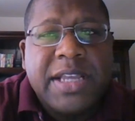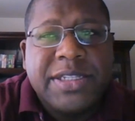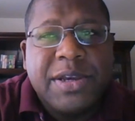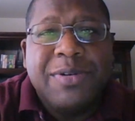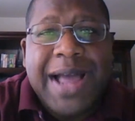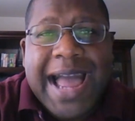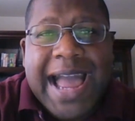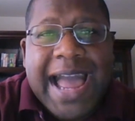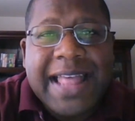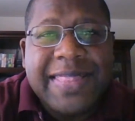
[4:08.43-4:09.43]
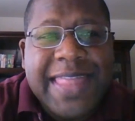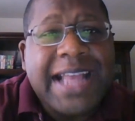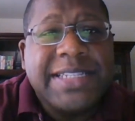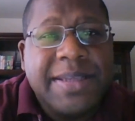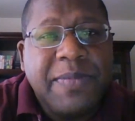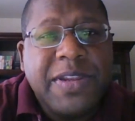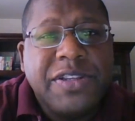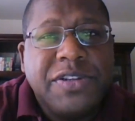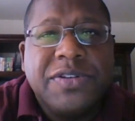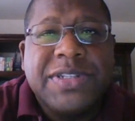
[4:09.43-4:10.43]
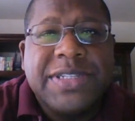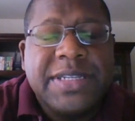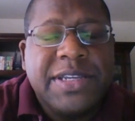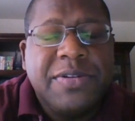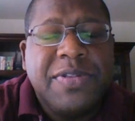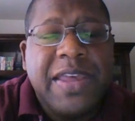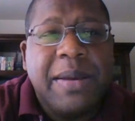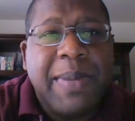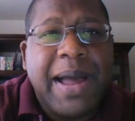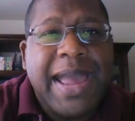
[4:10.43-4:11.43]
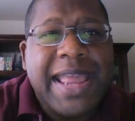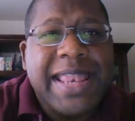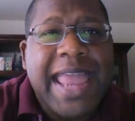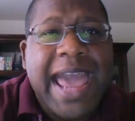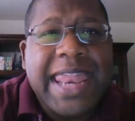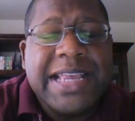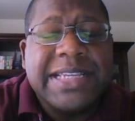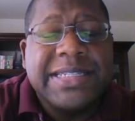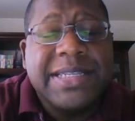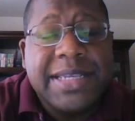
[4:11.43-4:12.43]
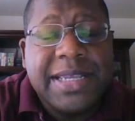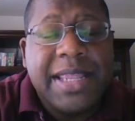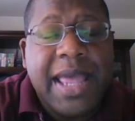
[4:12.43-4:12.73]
So that's something that you think about, and that is